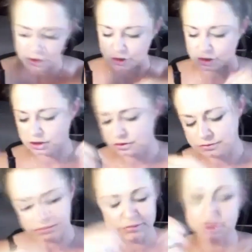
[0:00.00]
or,
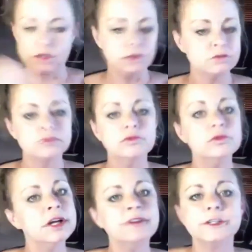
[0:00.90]
you know,
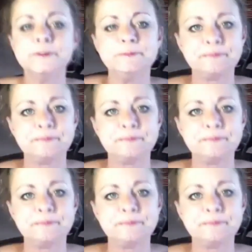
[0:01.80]
whatever.